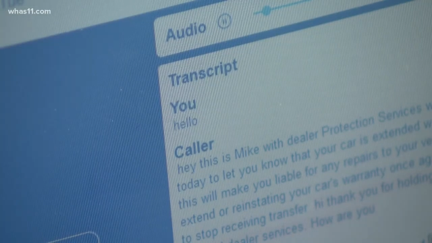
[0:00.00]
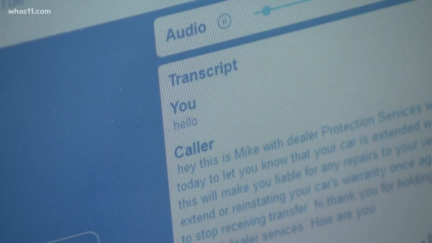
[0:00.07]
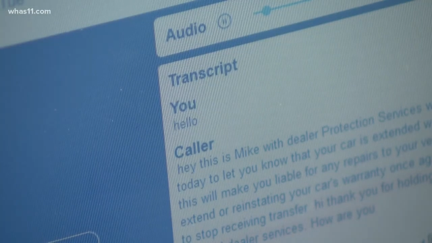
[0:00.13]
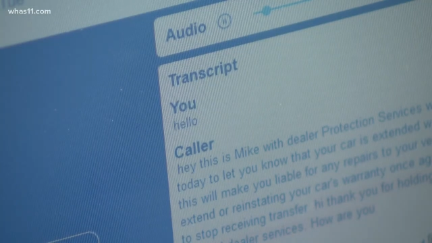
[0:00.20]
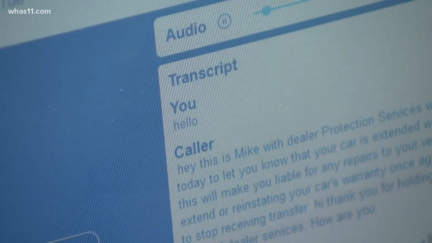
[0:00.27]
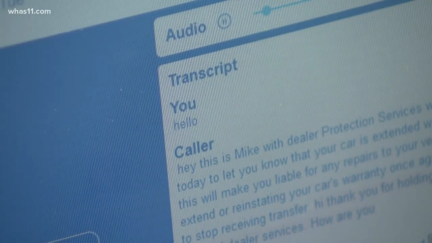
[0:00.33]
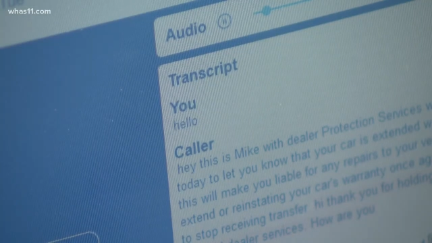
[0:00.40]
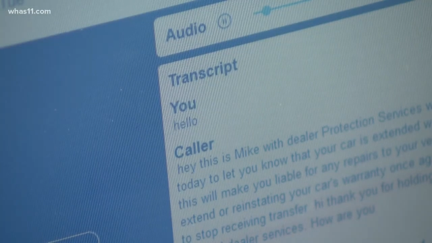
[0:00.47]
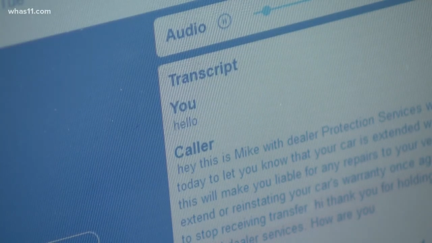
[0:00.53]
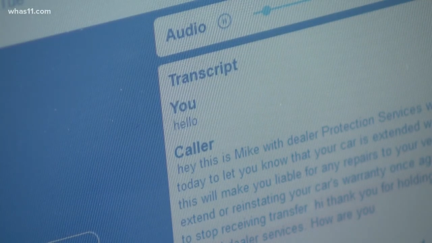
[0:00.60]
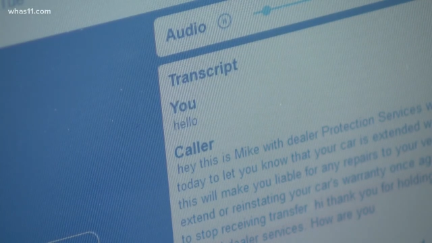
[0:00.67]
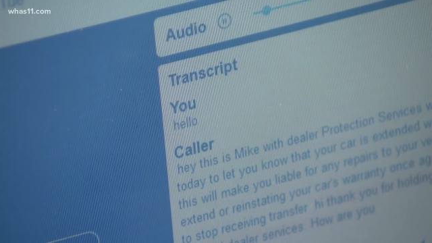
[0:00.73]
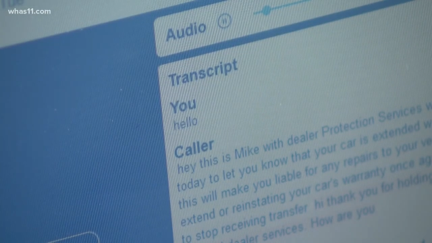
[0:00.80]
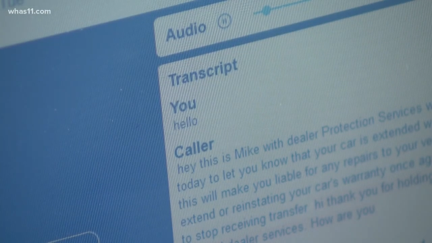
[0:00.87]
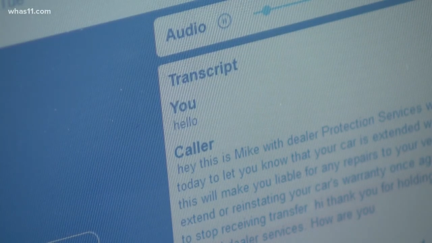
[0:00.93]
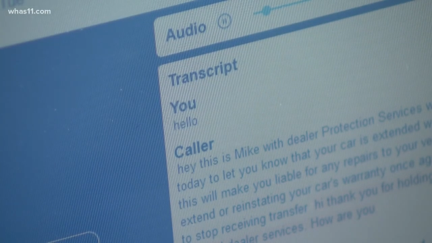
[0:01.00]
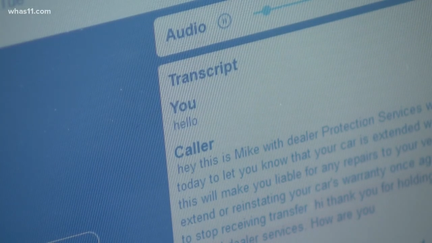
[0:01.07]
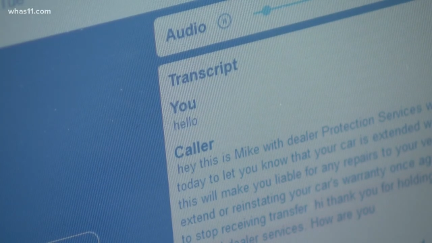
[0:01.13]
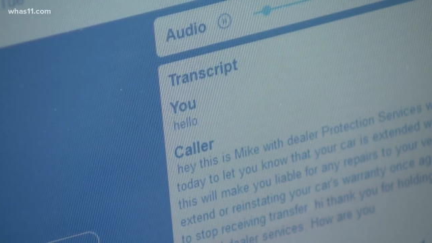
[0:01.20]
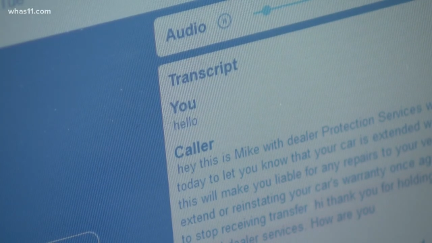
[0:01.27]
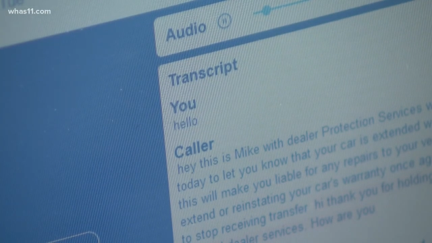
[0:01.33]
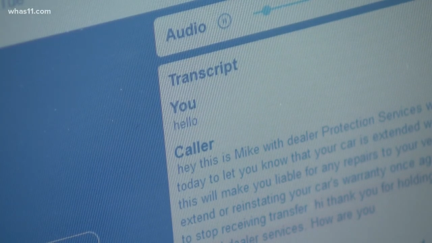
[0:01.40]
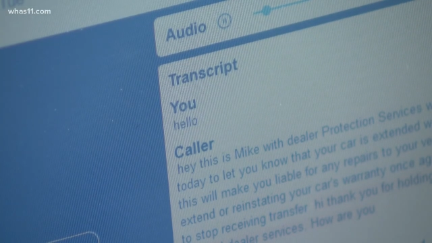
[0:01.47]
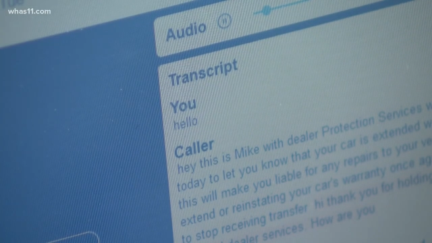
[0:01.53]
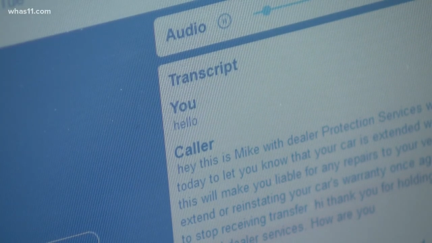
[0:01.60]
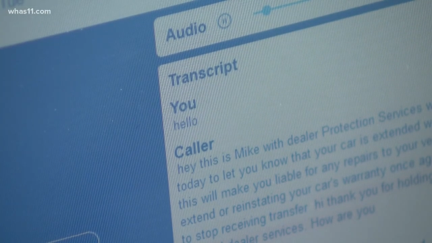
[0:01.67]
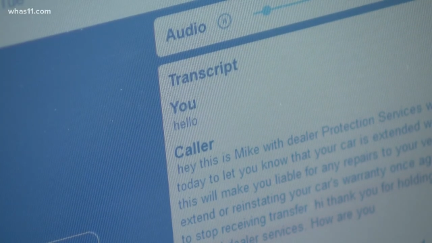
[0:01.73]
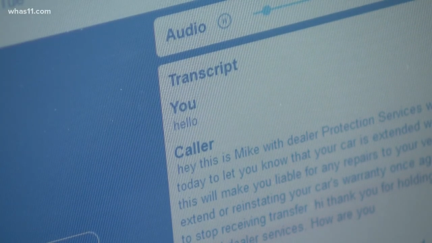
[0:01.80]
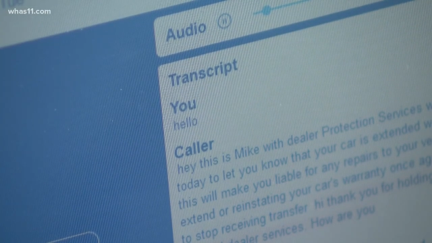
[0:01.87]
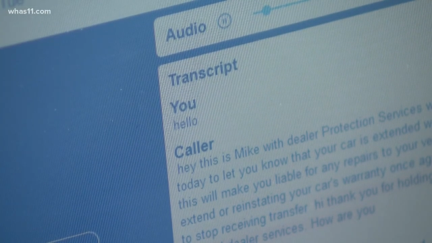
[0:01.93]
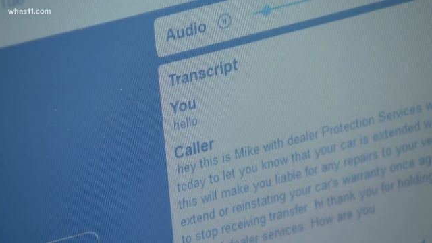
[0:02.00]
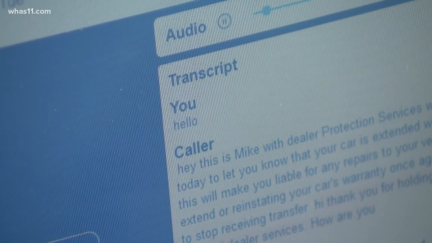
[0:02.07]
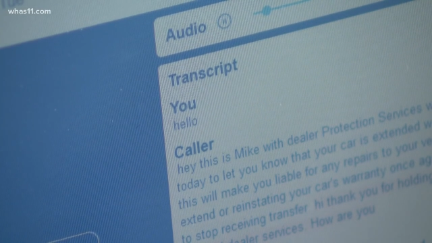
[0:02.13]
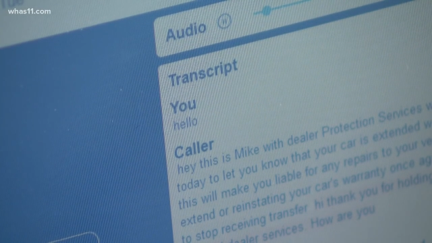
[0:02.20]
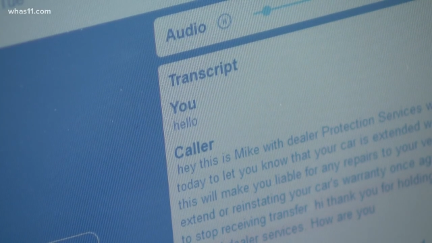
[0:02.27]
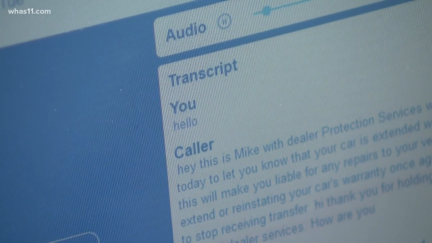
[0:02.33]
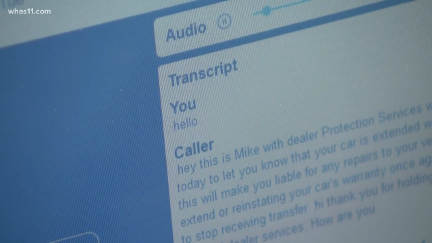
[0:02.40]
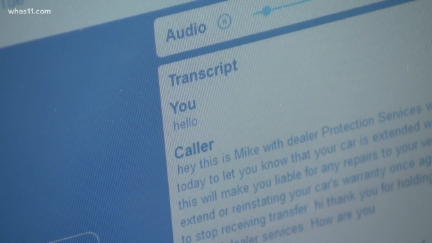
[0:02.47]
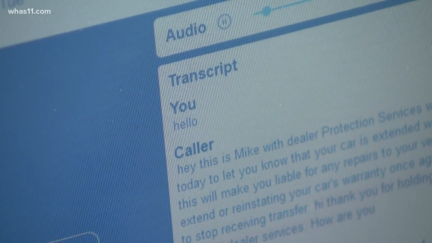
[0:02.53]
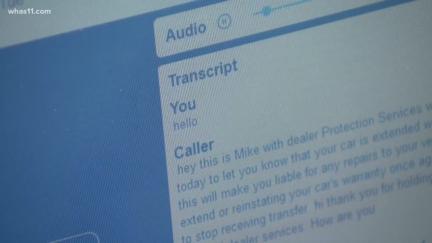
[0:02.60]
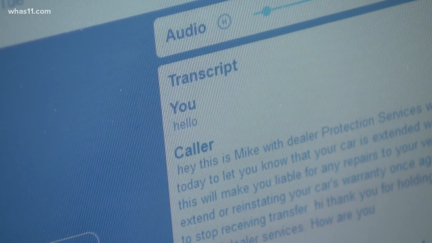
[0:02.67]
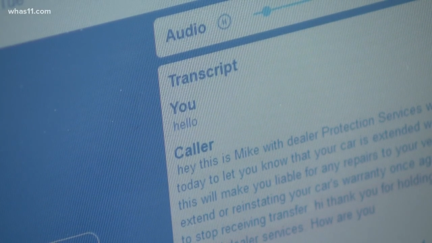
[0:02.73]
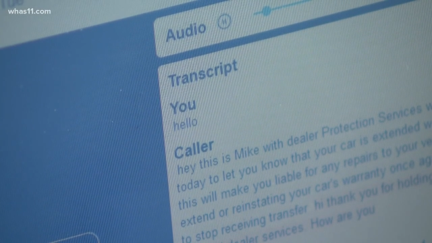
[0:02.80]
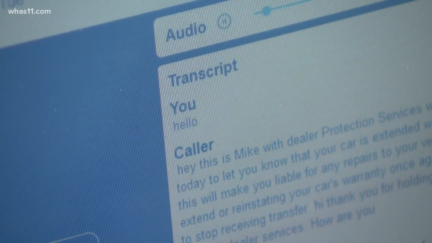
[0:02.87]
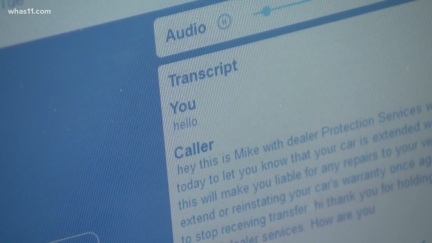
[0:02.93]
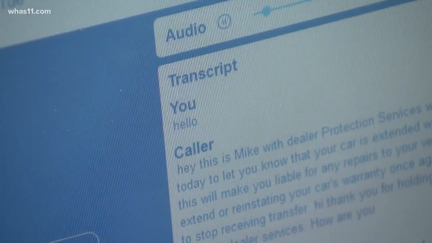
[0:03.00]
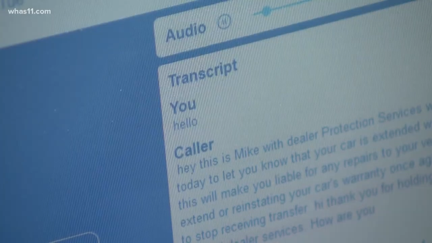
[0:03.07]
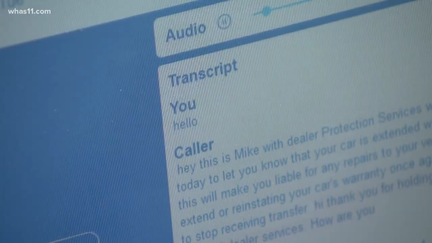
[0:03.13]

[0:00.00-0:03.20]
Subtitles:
No face is visible, so there are no lips to read.